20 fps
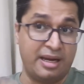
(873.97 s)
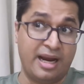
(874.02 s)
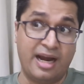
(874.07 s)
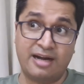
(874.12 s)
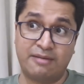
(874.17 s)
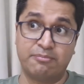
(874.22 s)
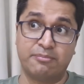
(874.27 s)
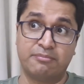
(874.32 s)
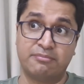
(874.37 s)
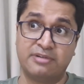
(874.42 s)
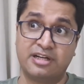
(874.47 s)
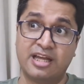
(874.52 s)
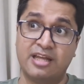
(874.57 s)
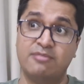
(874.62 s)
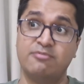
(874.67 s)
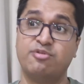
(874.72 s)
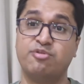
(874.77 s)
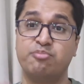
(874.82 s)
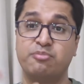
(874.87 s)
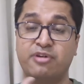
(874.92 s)
at
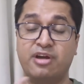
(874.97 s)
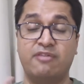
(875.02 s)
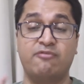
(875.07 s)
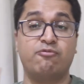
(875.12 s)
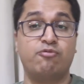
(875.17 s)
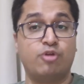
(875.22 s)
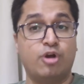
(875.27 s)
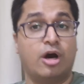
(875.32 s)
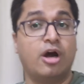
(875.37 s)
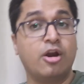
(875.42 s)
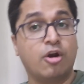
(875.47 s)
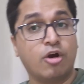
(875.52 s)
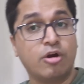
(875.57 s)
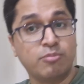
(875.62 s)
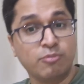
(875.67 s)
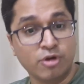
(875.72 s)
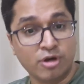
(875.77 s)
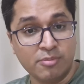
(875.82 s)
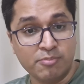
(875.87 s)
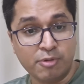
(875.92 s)
times a lot
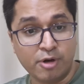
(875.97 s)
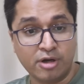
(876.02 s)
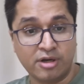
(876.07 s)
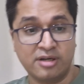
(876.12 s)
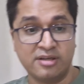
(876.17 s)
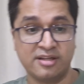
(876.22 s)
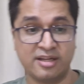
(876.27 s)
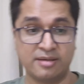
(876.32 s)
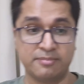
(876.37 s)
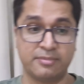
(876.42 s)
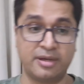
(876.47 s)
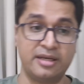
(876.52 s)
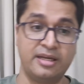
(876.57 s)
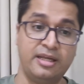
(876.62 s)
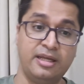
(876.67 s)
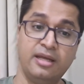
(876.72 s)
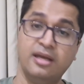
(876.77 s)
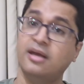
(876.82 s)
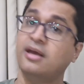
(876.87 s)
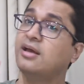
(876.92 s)
more important than
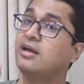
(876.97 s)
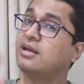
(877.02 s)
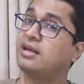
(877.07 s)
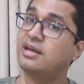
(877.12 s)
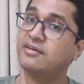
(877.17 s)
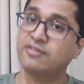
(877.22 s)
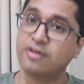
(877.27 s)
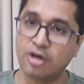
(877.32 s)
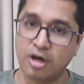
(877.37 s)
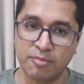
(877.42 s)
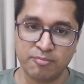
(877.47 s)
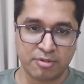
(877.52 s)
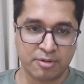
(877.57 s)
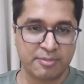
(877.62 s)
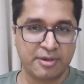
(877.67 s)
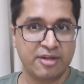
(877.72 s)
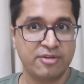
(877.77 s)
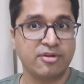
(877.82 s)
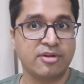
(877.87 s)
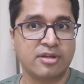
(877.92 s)
money. Never
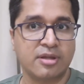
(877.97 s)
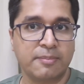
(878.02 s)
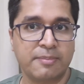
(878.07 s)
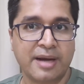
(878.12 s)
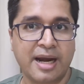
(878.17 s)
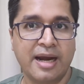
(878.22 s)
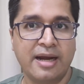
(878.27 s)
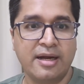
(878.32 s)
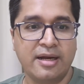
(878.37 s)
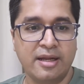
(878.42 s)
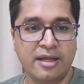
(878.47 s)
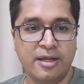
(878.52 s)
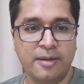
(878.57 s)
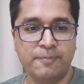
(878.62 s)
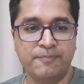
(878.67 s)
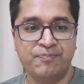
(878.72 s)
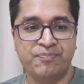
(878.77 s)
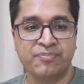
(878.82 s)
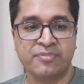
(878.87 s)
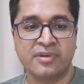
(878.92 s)
compromise on the brand
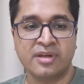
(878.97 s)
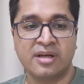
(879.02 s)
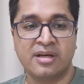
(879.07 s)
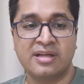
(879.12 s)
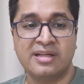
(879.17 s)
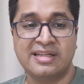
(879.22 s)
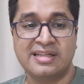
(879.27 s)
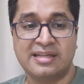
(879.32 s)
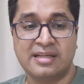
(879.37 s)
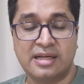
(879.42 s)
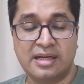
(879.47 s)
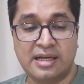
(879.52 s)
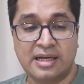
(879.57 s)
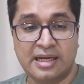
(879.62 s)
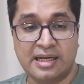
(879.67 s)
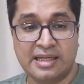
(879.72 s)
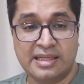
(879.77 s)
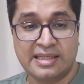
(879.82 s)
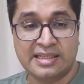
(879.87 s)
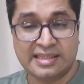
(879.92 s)
name.
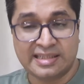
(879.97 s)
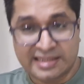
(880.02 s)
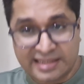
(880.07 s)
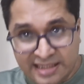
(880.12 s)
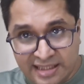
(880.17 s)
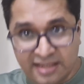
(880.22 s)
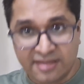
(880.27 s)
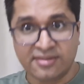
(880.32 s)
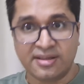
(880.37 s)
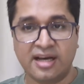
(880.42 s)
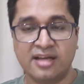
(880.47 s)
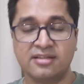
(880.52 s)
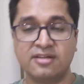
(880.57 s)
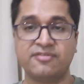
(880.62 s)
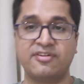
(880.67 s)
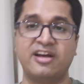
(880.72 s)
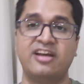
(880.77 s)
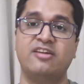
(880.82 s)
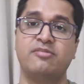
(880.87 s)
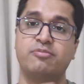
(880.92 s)
These are the
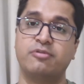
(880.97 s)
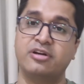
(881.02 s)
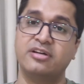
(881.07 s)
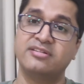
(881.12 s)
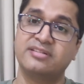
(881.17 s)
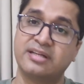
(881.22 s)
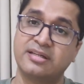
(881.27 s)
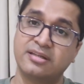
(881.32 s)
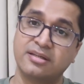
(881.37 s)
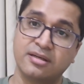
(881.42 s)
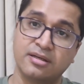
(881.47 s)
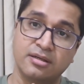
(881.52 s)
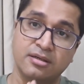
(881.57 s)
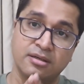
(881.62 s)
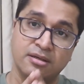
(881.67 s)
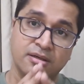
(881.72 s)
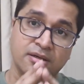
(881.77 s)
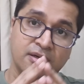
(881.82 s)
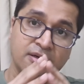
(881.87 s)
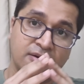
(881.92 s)
5 points that the
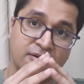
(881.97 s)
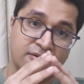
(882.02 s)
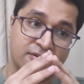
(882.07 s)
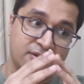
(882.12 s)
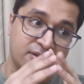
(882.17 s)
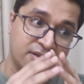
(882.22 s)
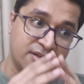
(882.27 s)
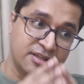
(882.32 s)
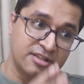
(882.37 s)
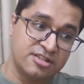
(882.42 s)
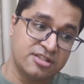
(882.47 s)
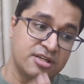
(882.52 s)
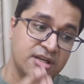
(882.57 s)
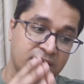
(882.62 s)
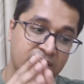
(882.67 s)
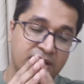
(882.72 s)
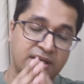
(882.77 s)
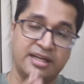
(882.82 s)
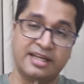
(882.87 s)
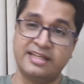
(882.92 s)
rich
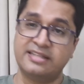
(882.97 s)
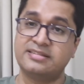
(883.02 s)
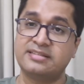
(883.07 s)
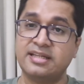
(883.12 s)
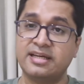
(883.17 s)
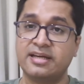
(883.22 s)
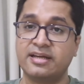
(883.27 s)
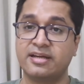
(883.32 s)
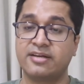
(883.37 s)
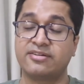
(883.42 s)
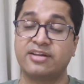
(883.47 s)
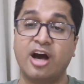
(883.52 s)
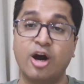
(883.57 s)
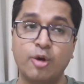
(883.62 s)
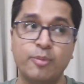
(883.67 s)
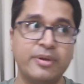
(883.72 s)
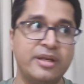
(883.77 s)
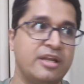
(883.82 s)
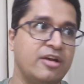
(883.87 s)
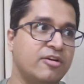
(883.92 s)
teach their kids.
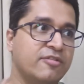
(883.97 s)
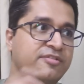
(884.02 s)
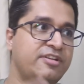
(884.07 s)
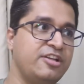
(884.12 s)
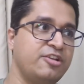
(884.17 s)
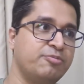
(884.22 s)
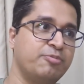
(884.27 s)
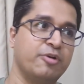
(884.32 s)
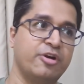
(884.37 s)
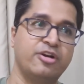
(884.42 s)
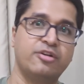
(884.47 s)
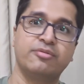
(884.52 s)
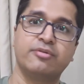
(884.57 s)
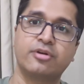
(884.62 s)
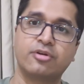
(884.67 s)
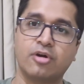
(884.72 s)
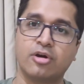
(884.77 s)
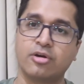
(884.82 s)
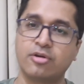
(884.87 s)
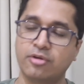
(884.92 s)
How many of these points were
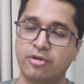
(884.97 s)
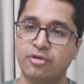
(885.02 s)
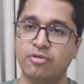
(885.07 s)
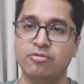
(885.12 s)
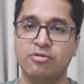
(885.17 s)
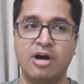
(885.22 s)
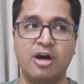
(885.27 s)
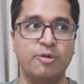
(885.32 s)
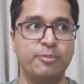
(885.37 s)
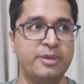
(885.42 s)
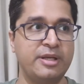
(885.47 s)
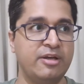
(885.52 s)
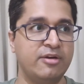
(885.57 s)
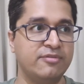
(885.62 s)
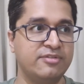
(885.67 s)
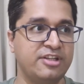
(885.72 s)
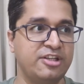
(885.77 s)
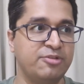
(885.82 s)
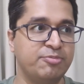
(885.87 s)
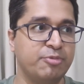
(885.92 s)
taught to you? How many
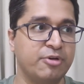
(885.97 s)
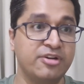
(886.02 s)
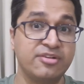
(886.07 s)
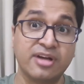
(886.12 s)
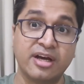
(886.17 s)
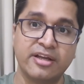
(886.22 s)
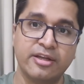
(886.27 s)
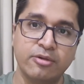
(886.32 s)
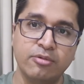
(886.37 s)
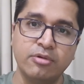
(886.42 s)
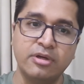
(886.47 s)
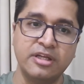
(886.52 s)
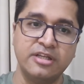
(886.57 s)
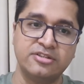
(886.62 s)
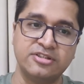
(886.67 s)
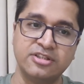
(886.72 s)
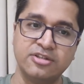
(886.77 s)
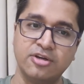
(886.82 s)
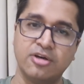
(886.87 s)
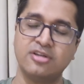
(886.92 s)
of these points are you
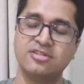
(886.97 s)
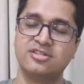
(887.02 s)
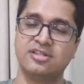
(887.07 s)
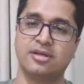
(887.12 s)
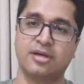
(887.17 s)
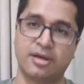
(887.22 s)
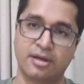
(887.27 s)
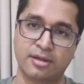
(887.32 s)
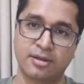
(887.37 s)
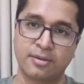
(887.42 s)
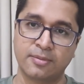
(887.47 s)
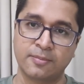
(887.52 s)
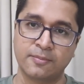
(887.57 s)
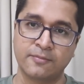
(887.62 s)
teaching your children?